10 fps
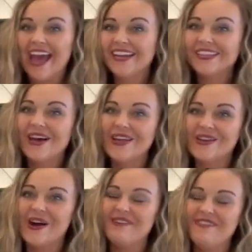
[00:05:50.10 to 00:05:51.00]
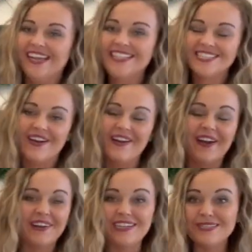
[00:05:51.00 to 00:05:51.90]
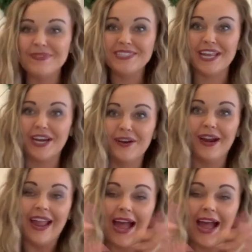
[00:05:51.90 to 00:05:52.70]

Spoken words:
got a lot of comments on our Christmas decorating,